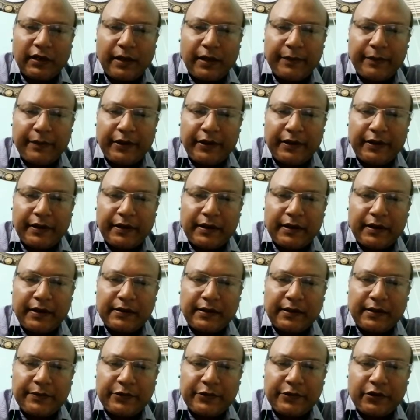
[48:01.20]
written as
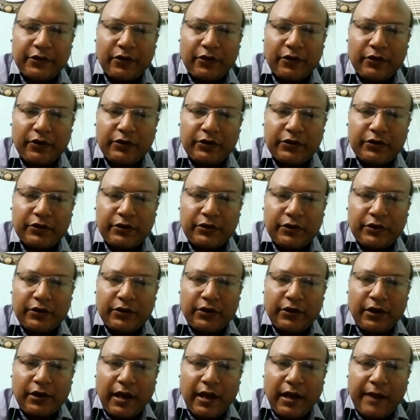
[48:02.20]
epsilon
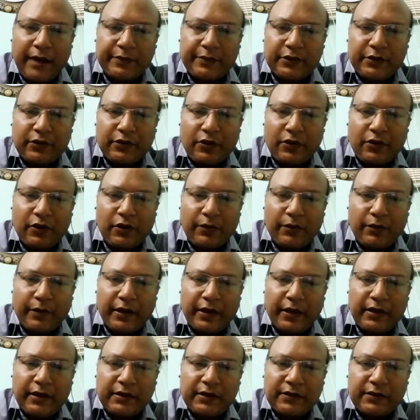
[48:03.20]
r minus
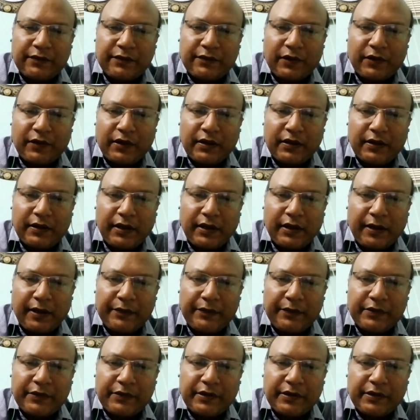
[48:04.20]
1 times
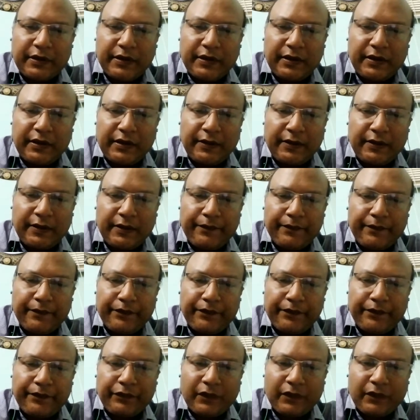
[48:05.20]
E
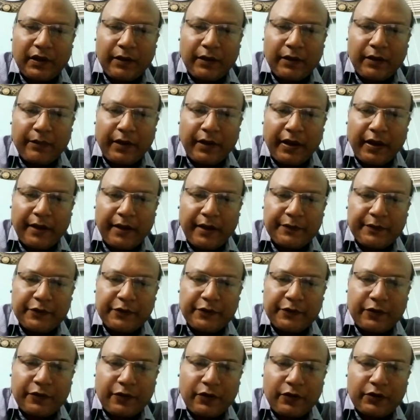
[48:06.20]
by epsilon
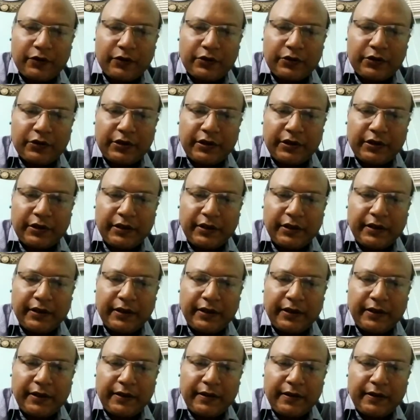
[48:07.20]
E,
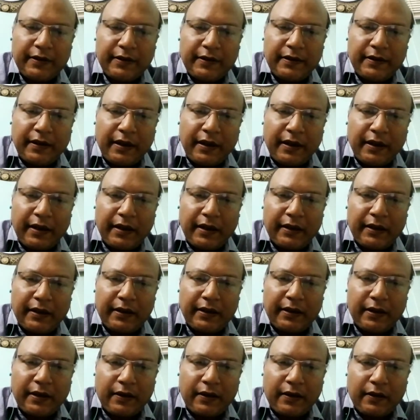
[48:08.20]
and
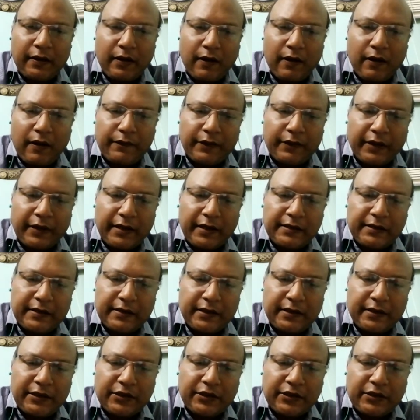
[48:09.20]
after
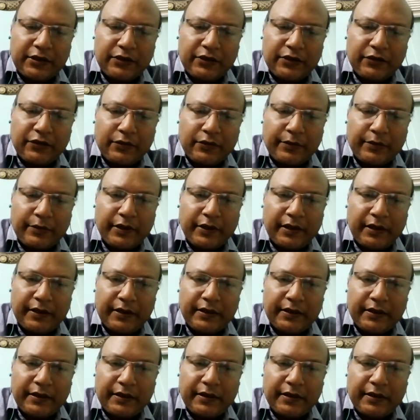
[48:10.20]
cancellation, we'll be getting
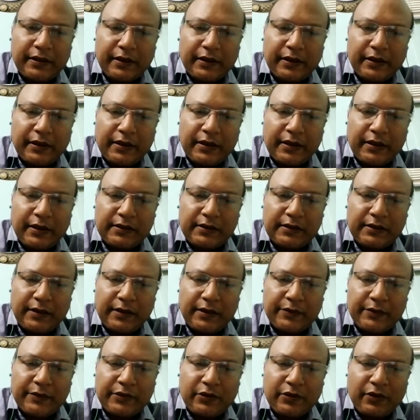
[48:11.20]
here as epsilon
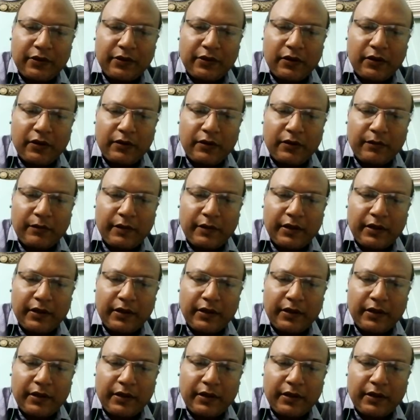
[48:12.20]
r minus